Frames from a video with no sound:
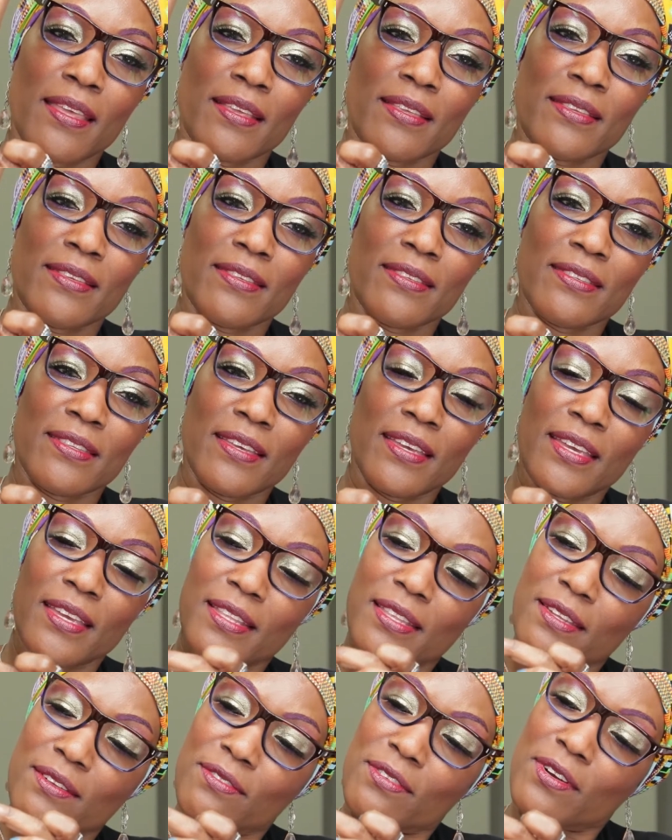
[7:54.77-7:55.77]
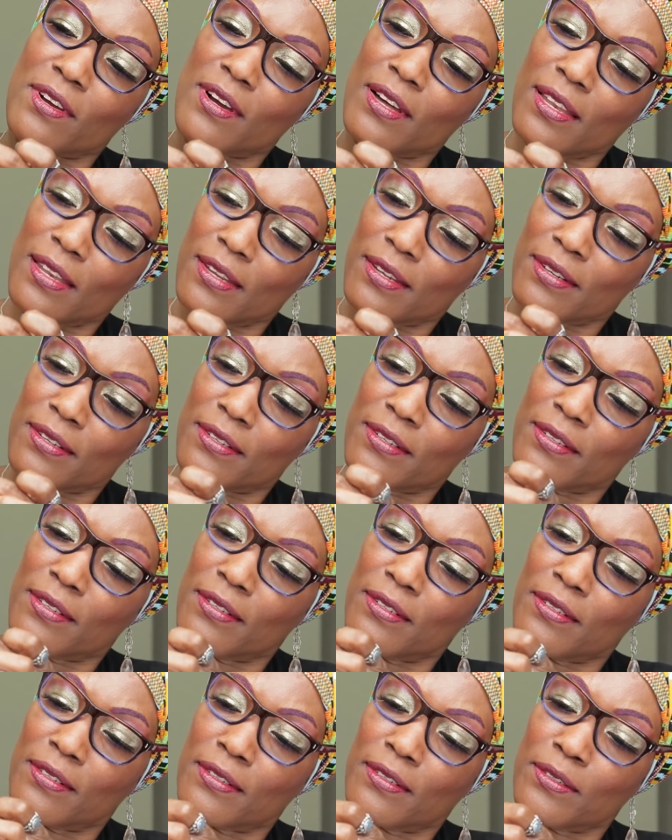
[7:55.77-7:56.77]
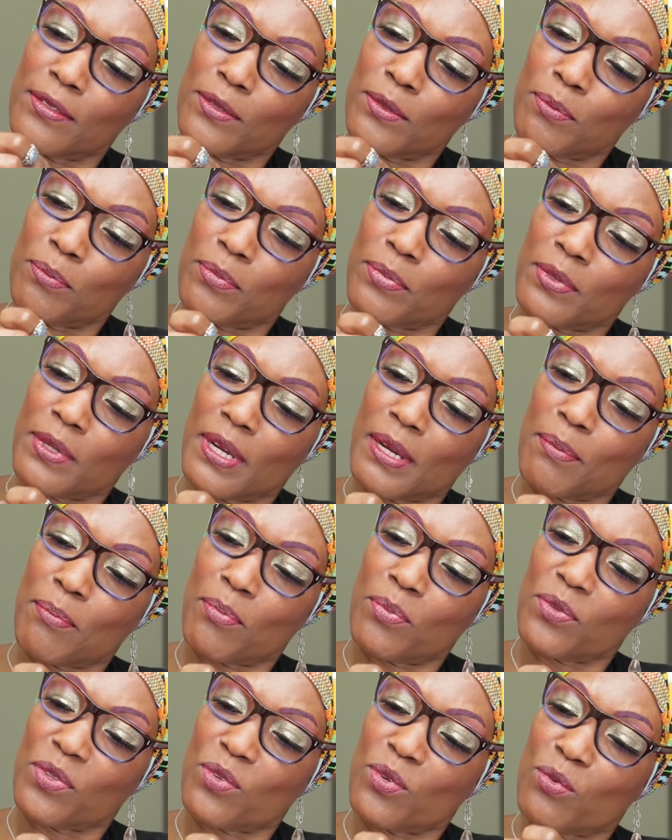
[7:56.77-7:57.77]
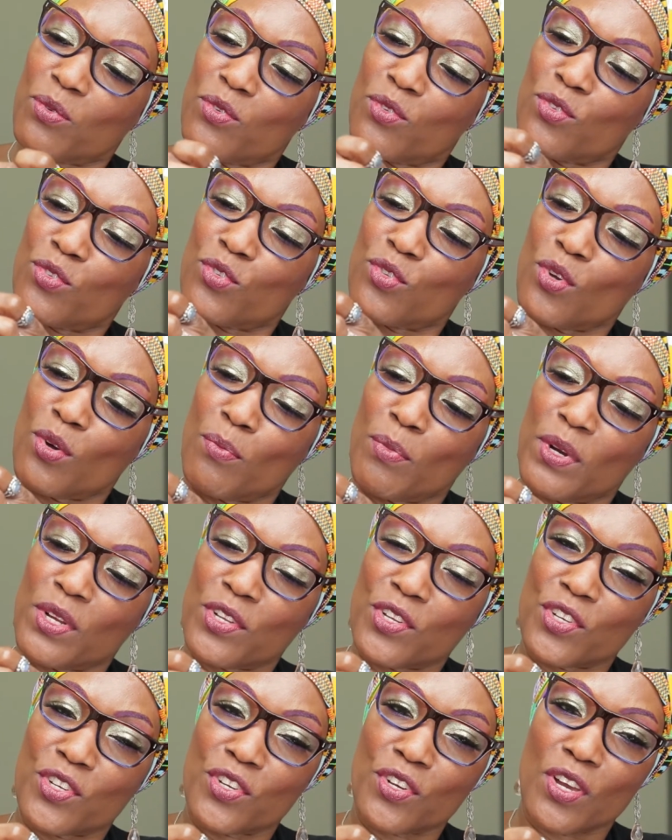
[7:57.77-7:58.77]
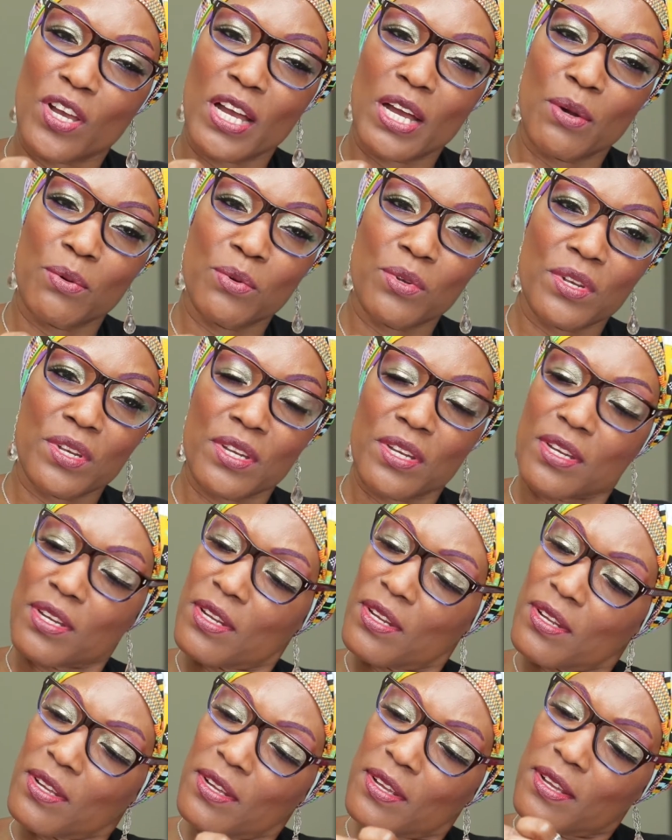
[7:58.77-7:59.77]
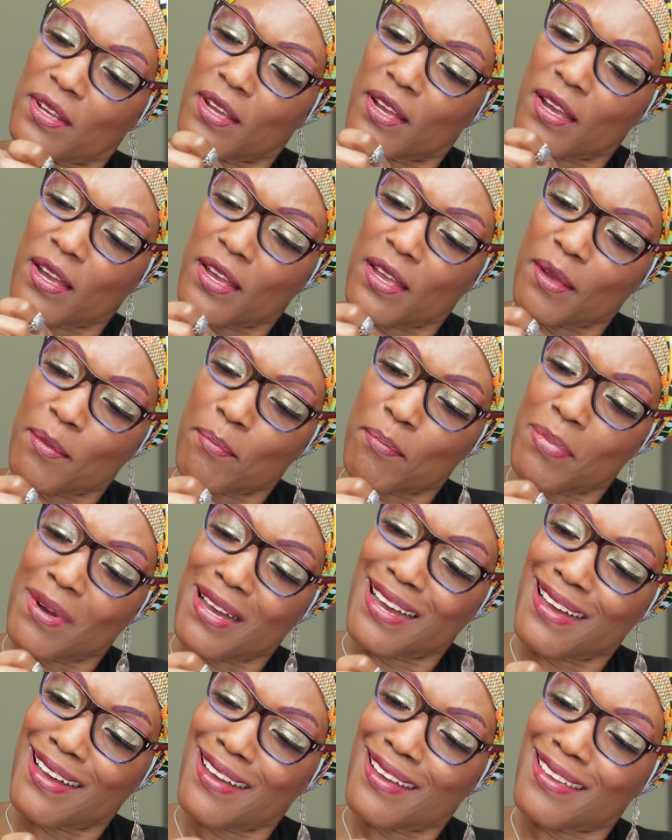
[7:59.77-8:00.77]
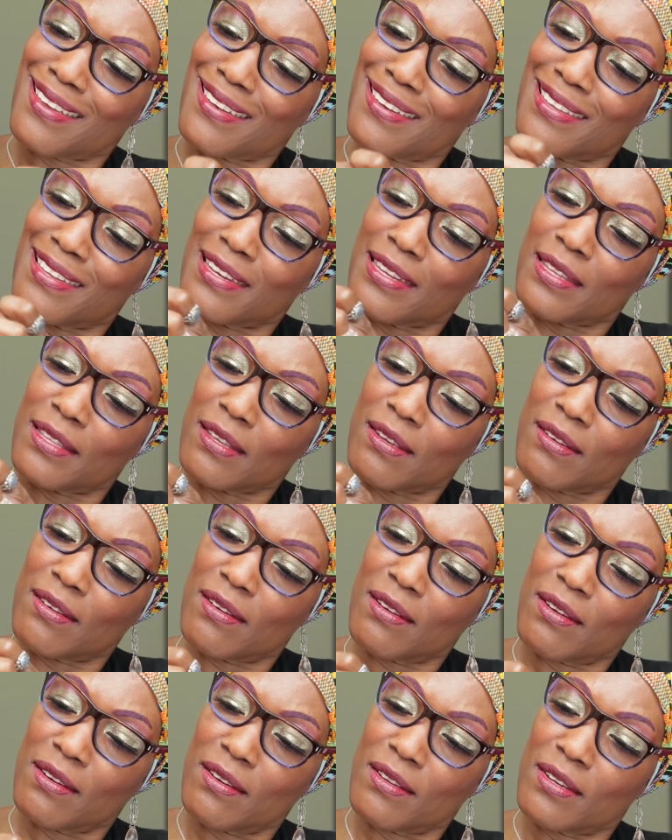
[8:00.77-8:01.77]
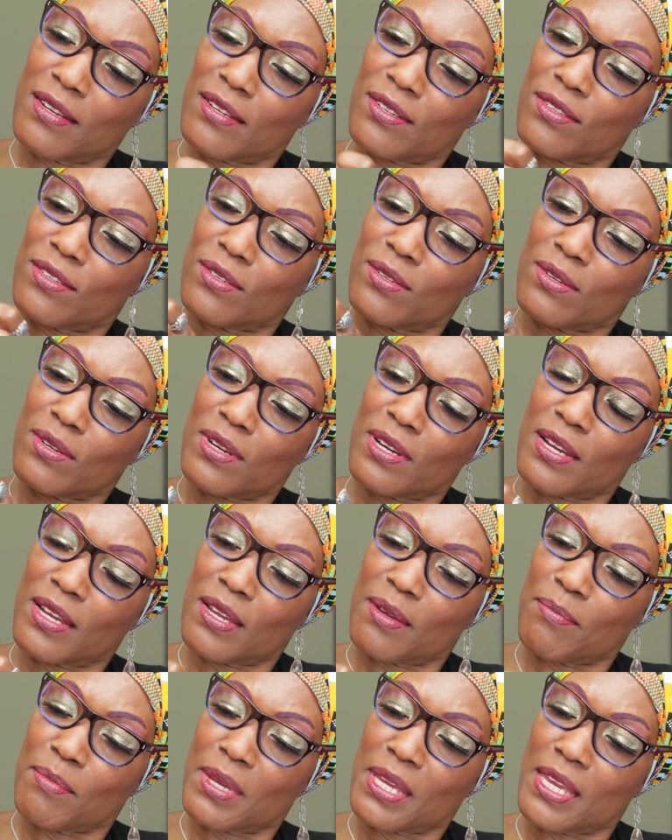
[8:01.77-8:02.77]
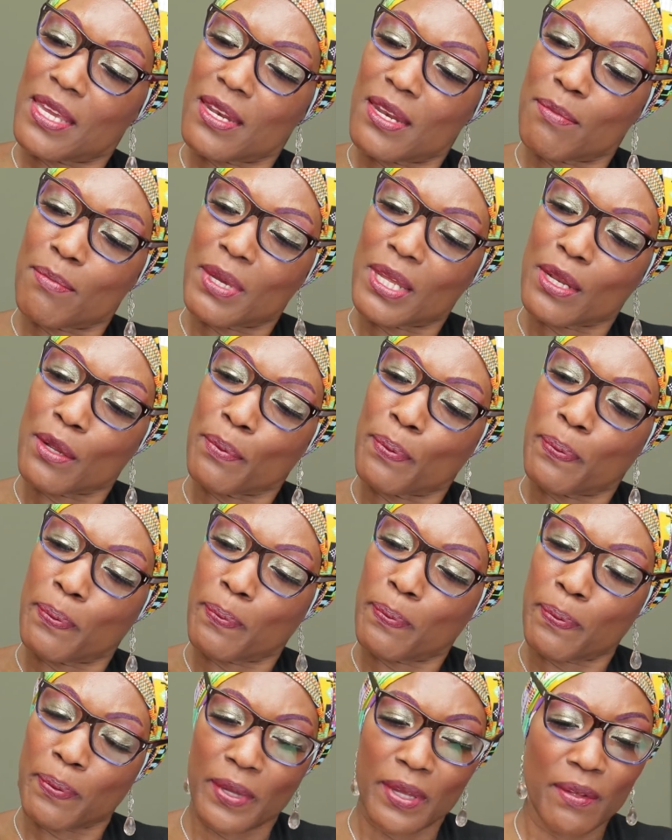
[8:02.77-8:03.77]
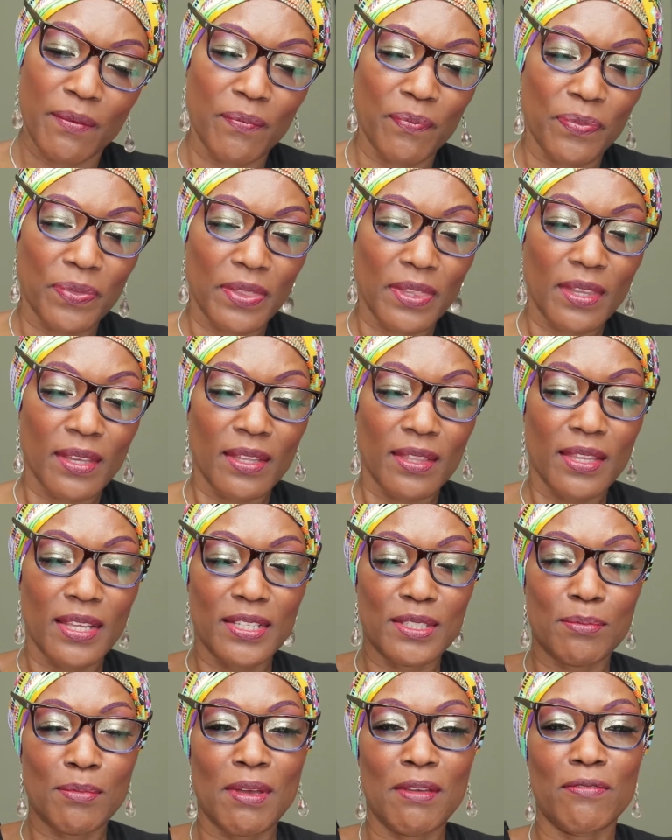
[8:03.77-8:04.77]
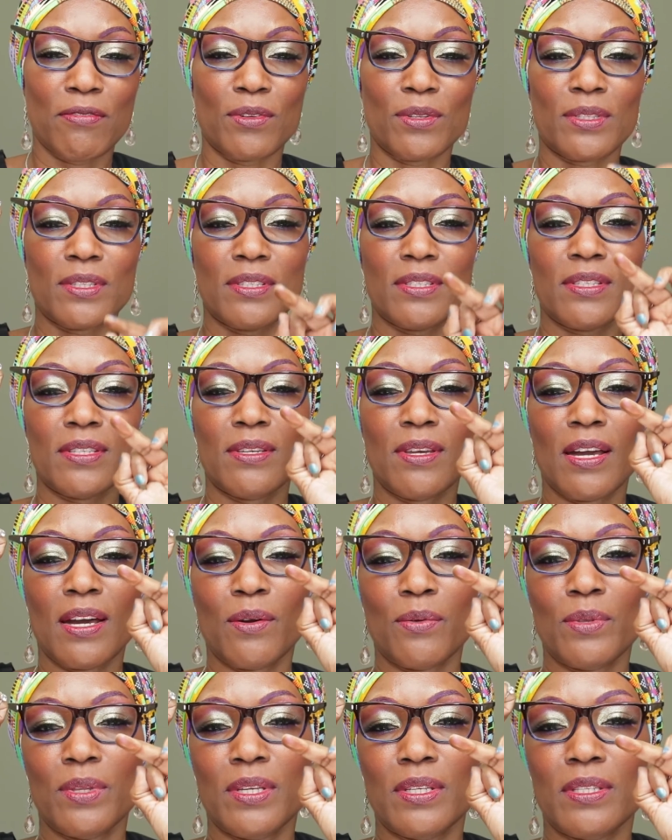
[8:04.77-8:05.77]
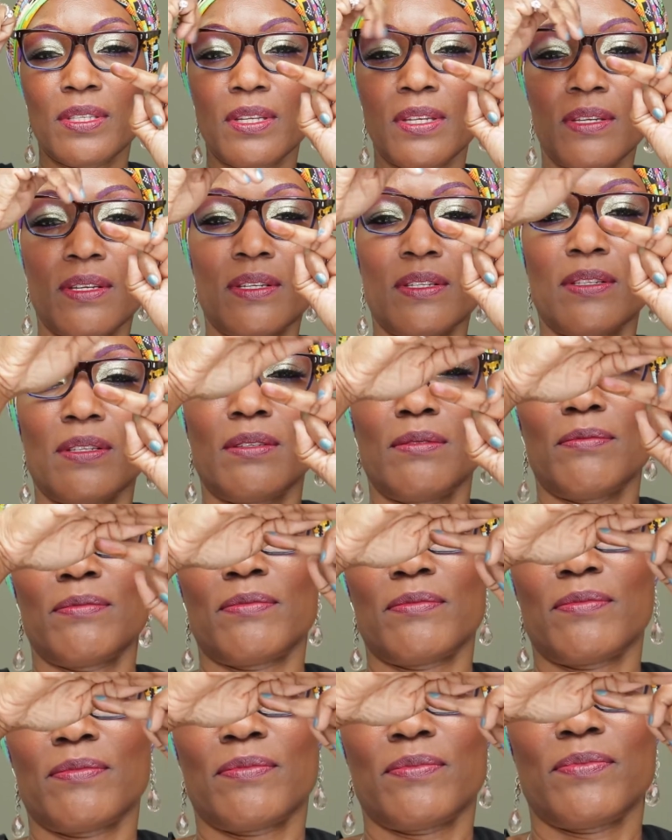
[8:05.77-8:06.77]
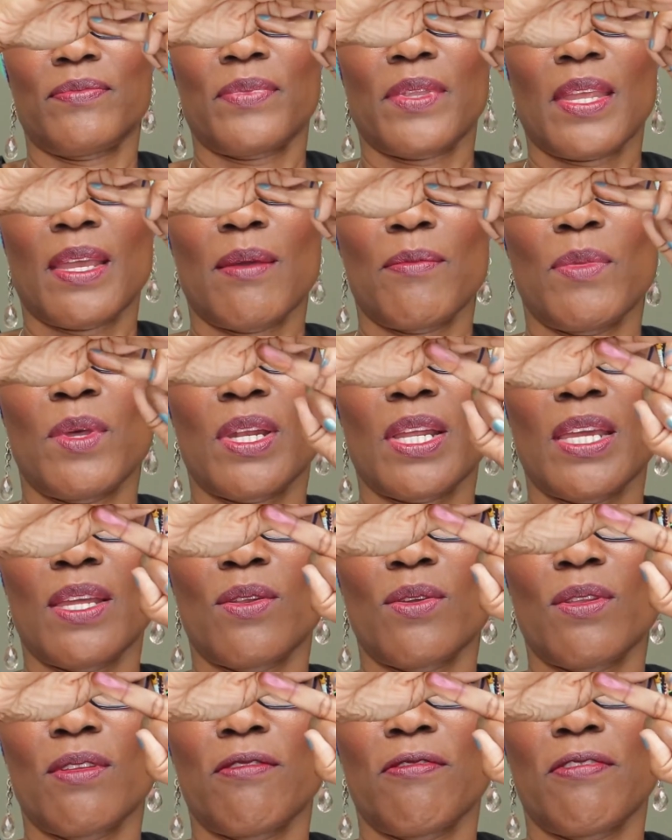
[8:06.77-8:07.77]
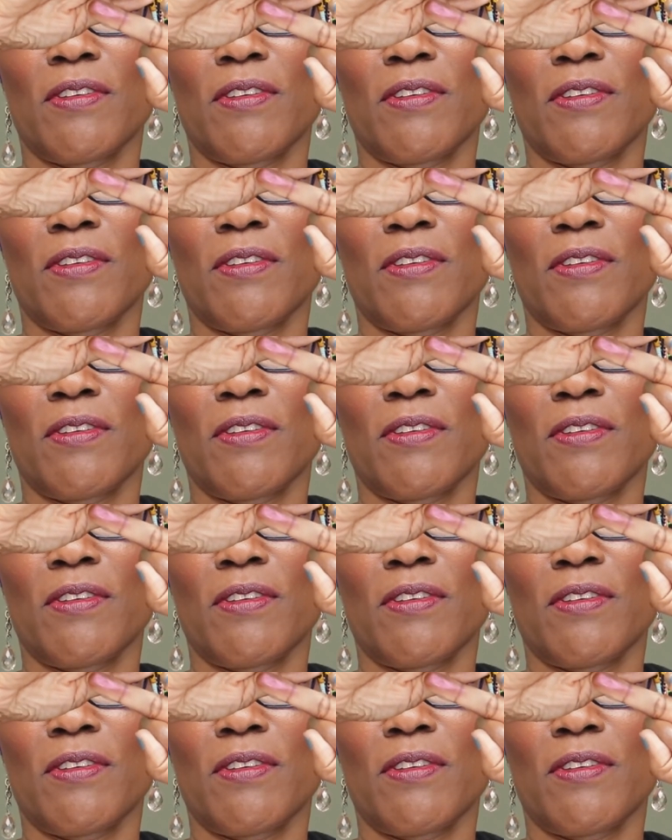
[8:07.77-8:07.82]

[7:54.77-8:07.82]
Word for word: This is the eighteenth color. Oop, I took so much. Ouch. I am piling it on, so I am making it better. That's my fault. See how this looks. No, I'm not giving you the